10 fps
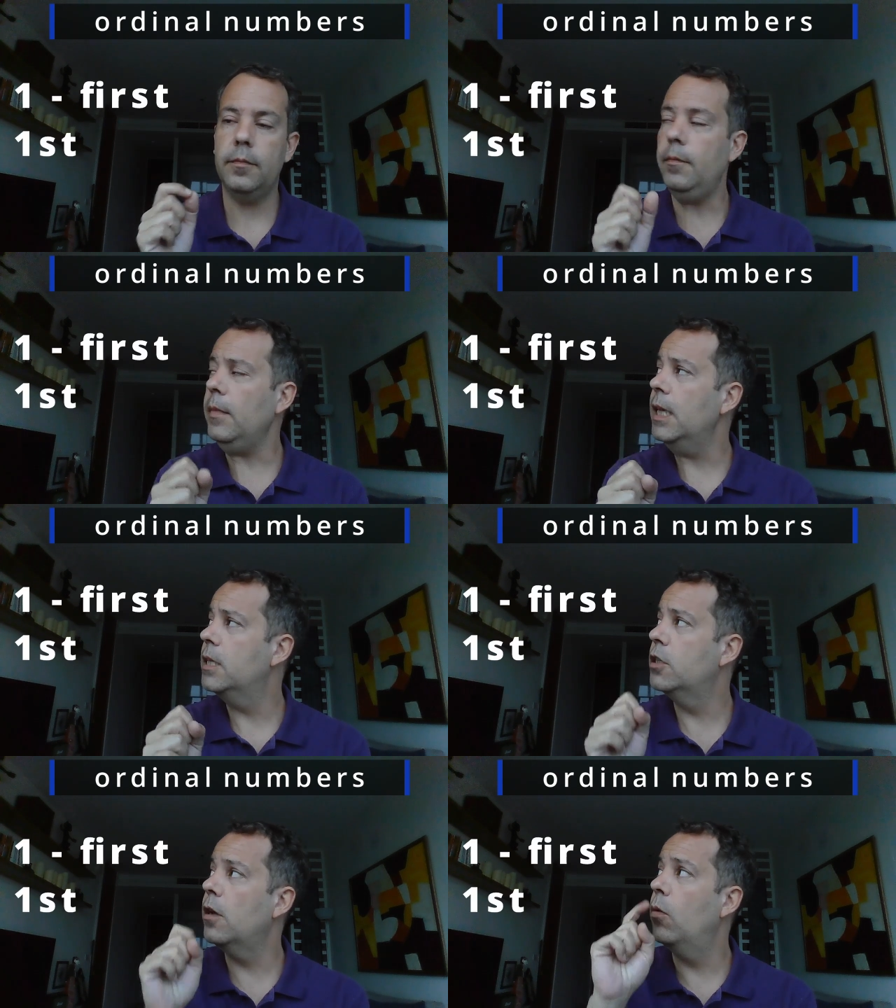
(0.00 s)

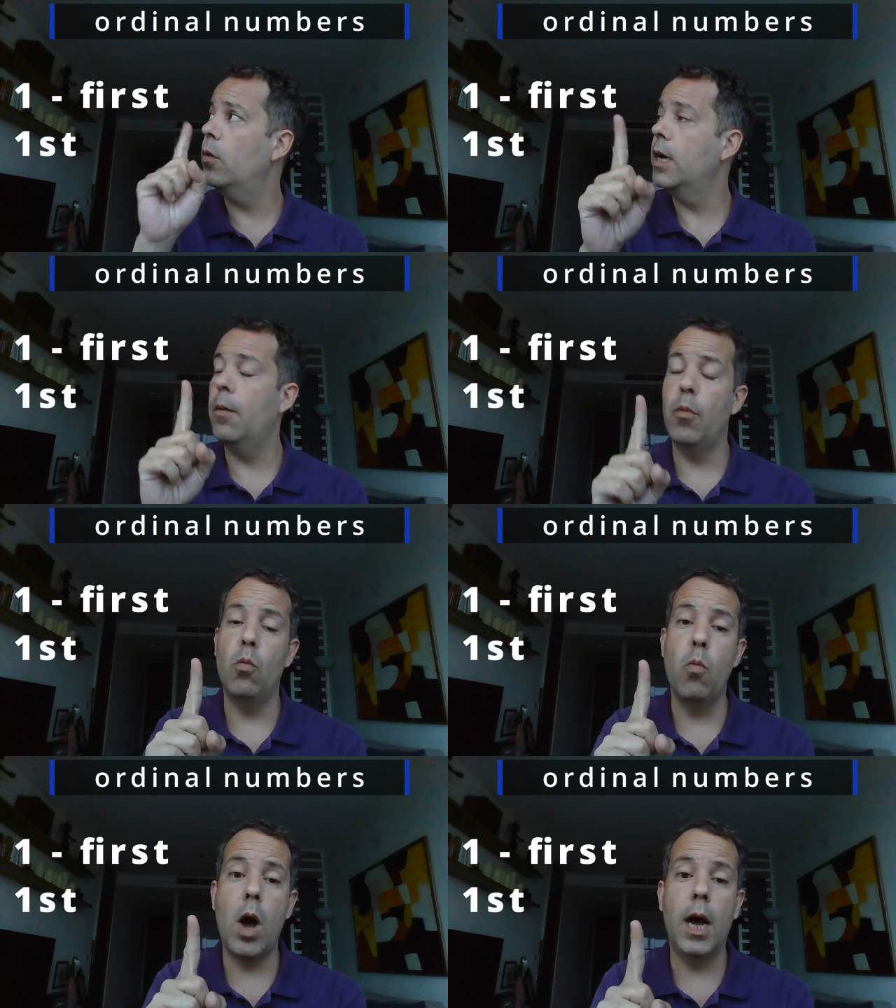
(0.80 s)
So number
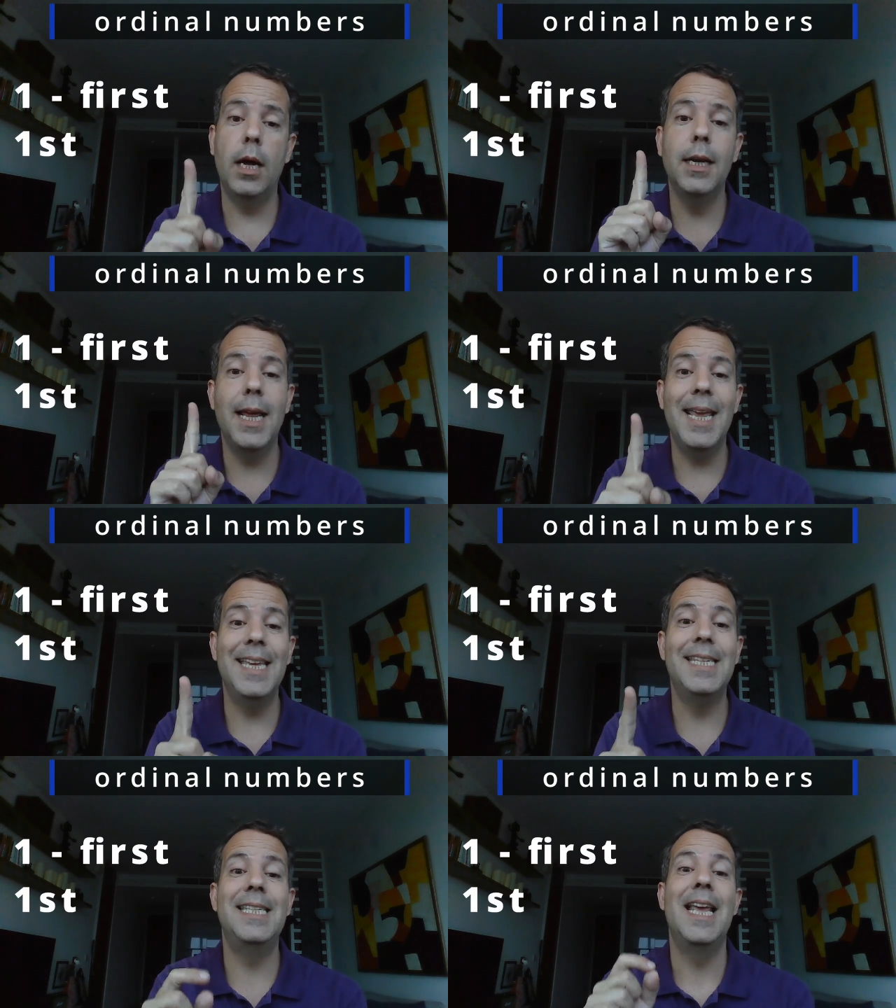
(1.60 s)
1 is
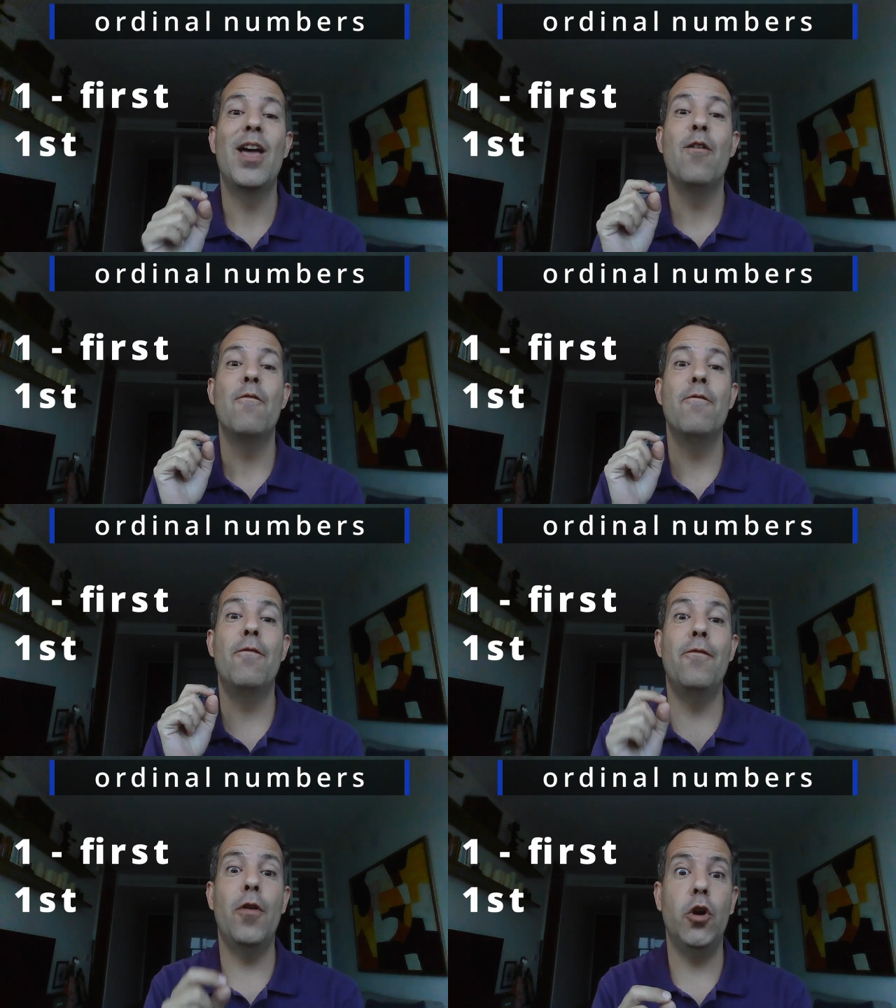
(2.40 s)

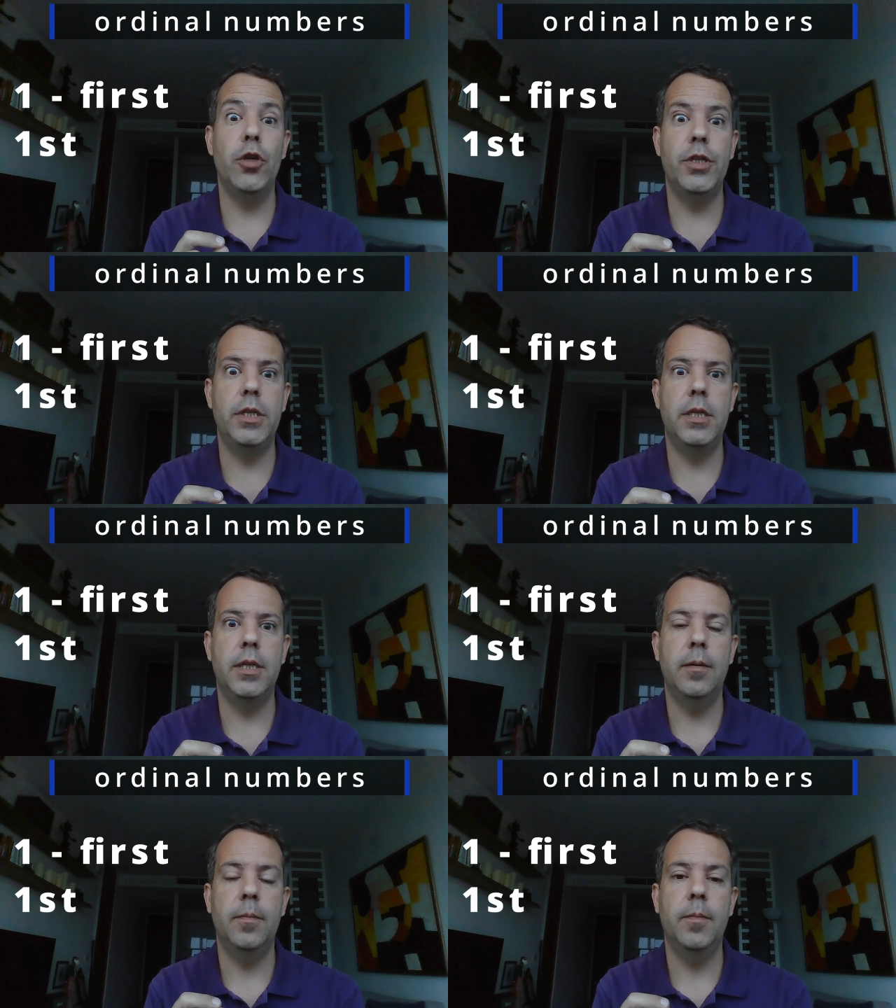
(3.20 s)
first.
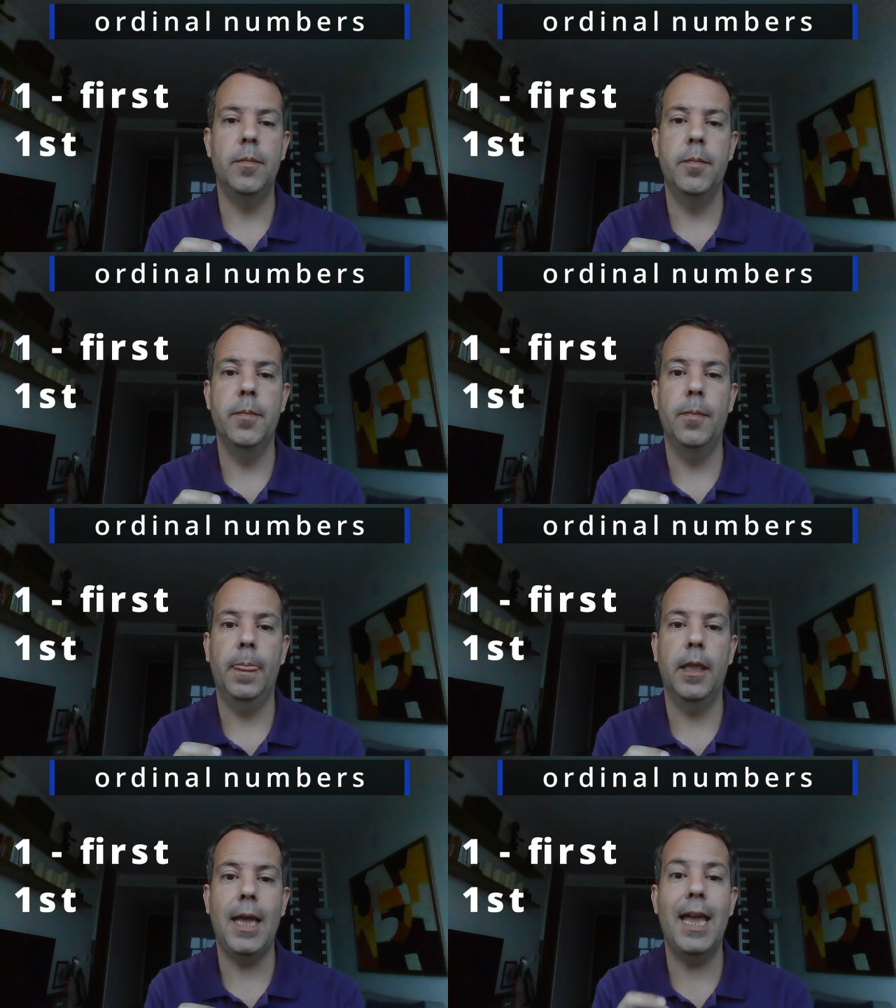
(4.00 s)

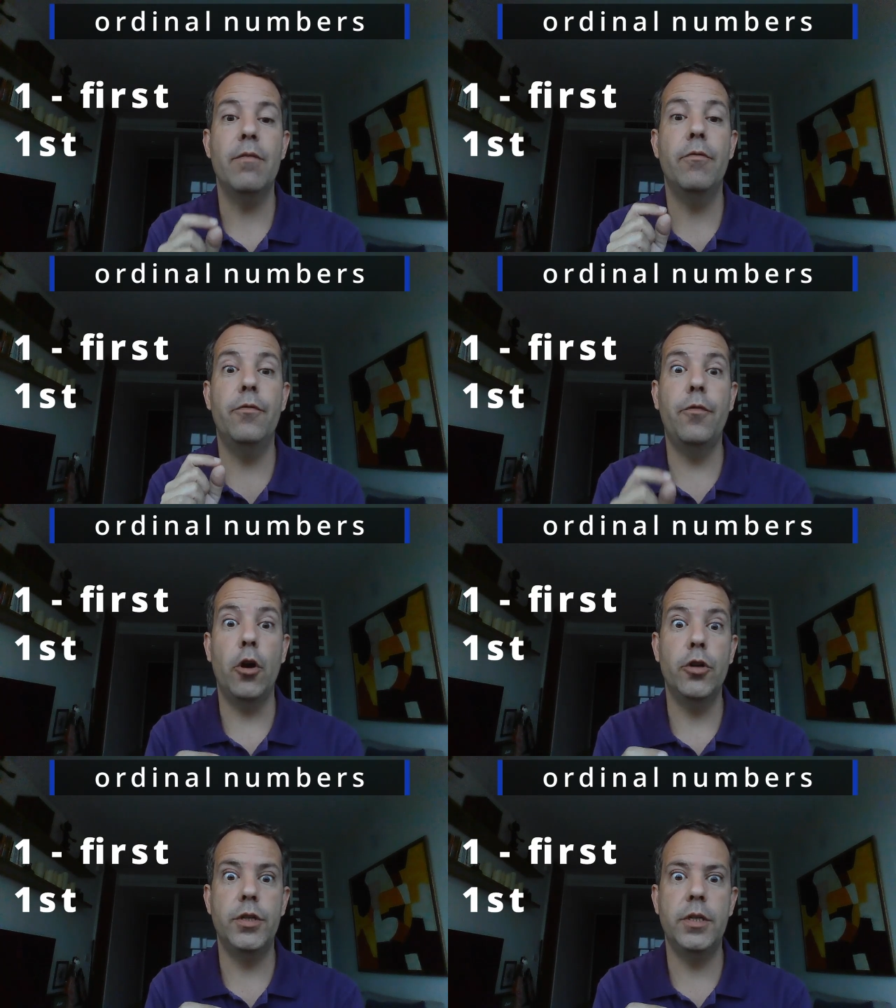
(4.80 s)
Okay,
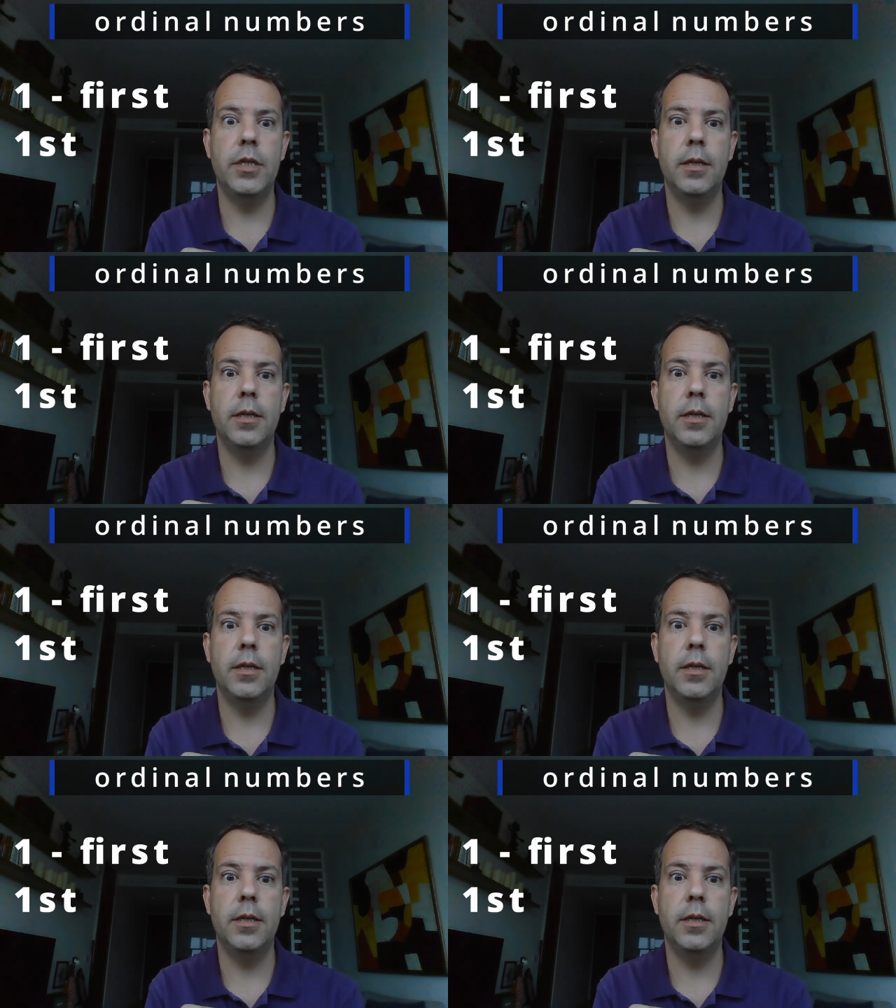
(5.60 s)
first.